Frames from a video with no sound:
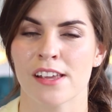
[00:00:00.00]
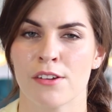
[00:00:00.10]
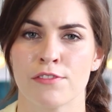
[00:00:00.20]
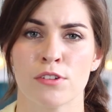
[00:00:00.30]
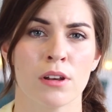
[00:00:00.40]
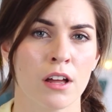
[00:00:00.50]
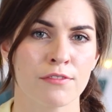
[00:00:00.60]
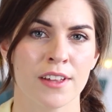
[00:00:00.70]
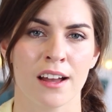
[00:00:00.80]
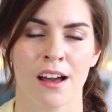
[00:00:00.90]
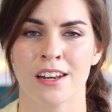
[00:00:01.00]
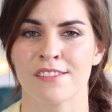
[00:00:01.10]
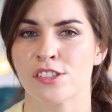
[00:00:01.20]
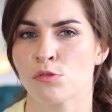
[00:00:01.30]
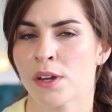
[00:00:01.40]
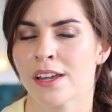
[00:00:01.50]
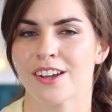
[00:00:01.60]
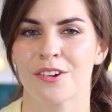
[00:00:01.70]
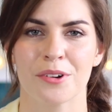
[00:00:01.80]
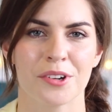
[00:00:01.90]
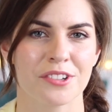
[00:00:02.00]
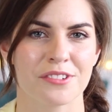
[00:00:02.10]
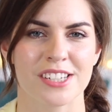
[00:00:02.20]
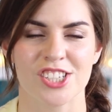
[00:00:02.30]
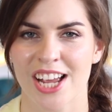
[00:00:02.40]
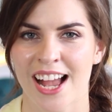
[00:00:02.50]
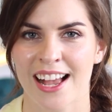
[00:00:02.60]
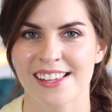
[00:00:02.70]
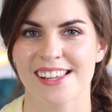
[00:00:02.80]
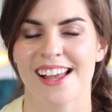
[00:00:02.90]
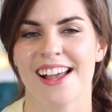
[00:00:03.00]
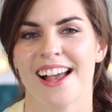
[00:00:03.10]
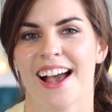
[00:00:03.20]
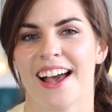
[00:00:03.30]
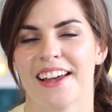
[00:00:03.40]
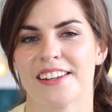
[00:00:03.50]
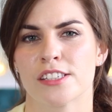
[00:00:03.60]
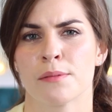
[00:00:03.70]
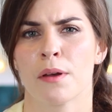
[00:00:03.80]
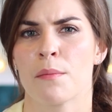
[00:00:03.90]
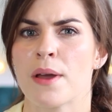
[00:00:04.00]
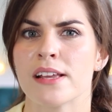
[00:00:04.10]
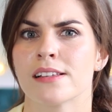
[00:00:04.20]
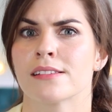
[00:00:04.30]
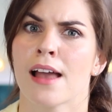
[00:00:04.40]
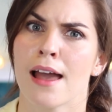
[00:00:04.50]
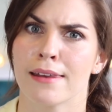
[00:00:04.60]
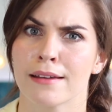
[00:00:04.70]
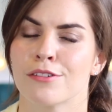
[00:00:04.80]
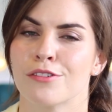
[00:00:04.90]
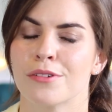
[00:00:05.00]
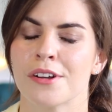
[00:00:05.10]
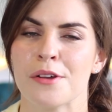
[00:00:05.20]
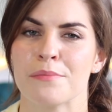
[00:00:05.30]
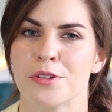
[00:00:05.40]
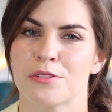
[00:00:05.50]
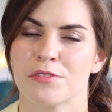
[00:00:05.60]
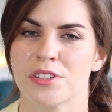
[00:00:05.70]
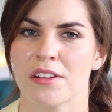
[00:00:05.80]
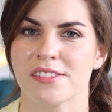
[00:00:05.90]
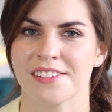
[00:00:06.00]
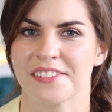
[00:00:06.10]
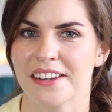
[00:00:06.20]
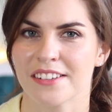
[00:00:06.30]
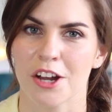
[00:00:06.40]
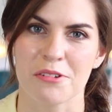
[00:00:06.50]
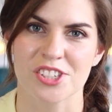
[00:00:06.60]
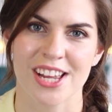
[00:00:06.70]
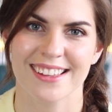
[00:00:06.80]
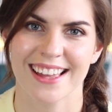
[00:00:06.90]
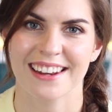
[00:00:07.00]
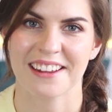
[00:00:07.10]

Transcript: So if you love that kind of swing, croonery, jazz, and some amazing technical, beautiful dancing, then go and check that